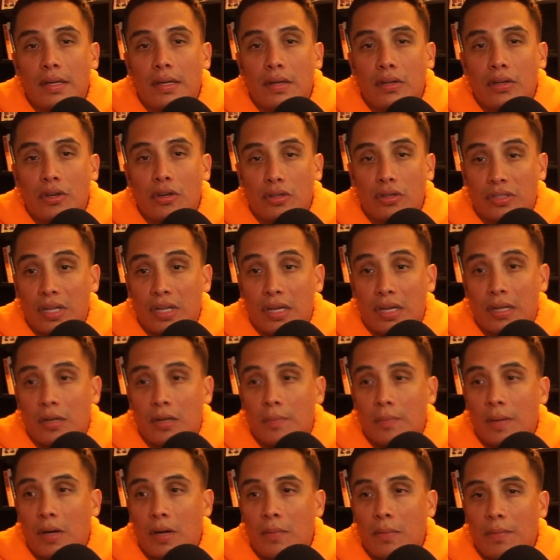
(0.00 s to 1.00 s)
You're talking
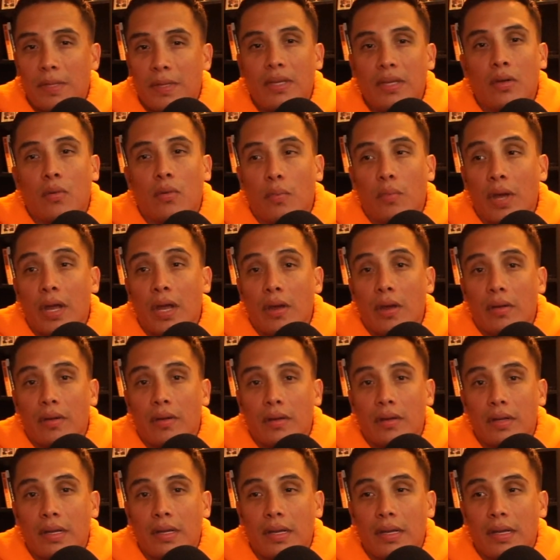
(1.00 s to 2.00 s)
about being aware.
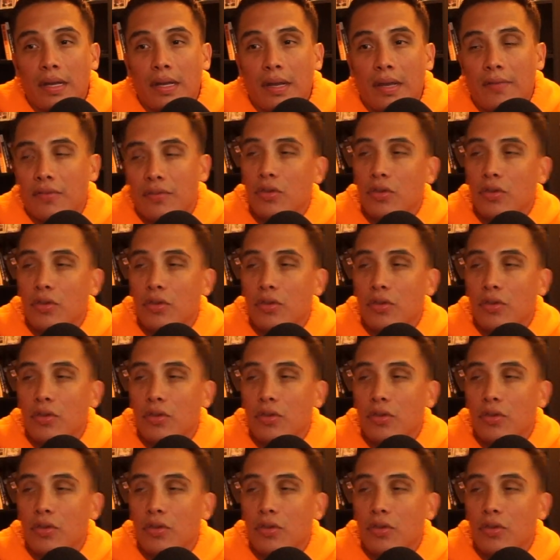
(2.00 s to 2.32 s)
If